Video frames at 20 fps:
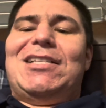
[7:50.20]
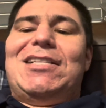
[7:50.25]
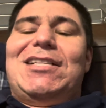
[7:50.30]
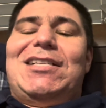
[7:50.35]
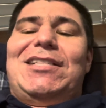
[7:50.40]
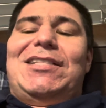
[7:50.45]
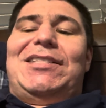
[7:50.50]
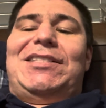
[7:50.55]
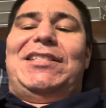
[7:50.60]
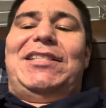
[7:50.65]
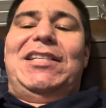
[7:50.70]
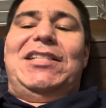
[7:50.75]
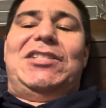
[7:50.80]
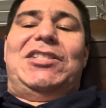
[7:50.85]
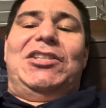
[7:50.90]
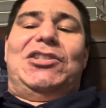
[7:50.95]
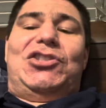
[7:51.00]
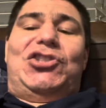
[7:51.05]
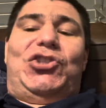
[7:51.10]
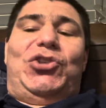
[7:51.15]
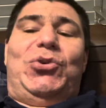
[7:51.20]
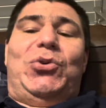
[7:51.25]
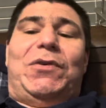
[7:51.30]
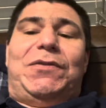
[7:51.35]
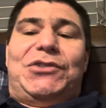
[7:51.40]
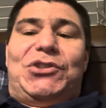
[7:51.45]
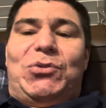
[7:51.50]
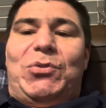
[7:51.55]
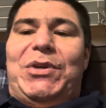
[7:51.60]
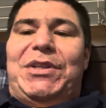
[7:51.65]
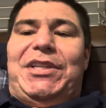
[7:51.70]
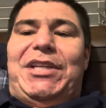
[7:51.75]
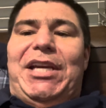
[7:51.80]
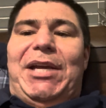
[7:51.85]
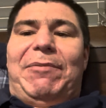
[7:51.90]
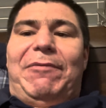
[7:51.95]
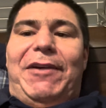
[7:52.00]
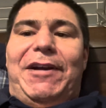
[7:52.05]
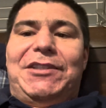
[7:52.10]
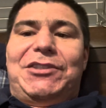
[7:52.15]
Seasons 2 of Squid
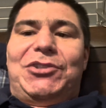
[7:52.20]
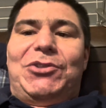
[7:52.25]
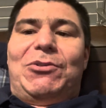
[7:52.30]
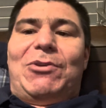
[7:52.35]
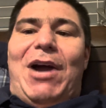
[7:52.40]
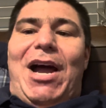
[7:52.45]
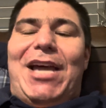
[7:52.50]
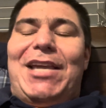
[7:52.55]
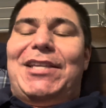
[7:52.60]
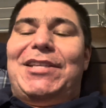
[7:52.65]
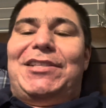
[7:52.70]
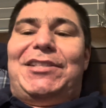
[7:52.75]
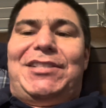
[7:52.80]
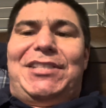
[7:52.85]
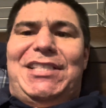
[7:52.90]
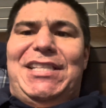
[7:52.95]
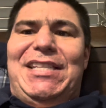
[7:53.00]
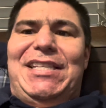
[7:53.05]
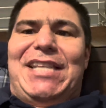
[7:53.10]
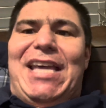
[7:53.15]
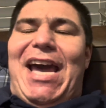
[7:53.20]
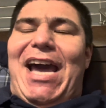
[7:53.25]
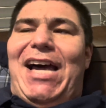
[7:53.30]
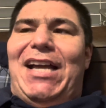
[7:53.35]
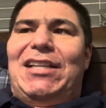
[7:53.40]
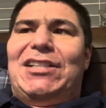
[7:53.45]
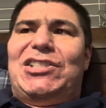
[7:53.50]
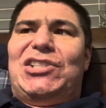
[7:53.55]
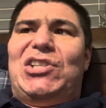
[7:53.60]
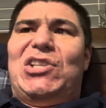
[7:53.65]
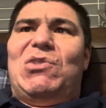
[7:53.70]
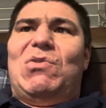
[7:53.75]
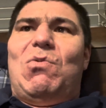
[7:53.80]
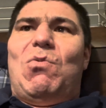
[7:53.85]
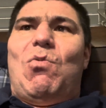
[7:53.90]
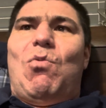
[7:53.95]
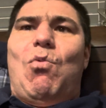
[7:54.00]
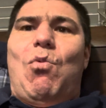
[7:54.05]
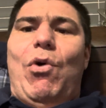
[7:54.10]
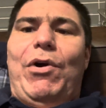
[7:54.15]
Game, right? So I seen Alice
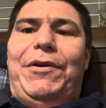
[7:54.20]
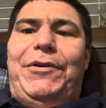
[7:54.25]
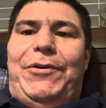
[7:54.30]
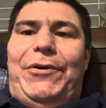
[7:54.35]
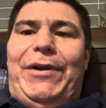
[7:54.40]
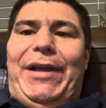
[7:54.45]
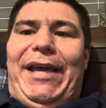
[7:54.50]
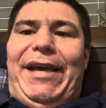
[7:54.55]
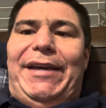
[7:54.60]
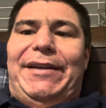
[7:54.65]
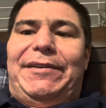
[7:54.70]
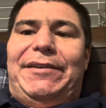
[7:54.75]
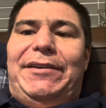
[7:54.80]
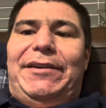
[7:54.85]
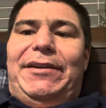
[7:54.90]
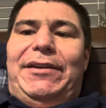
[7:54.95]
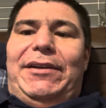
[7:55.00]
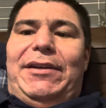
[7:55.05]
in Wonderland.